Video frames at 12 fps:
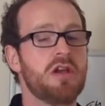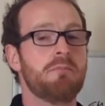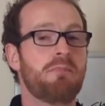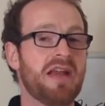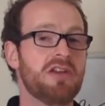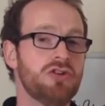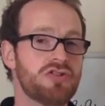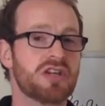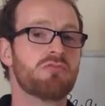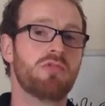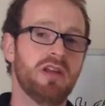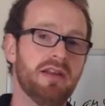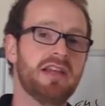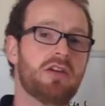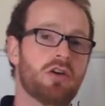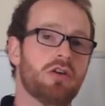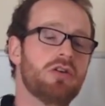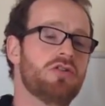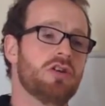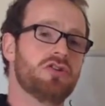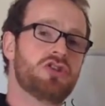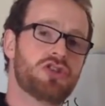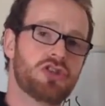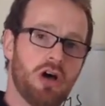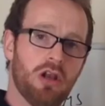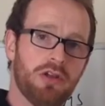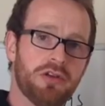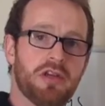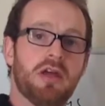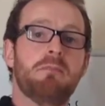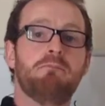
by using really good, solid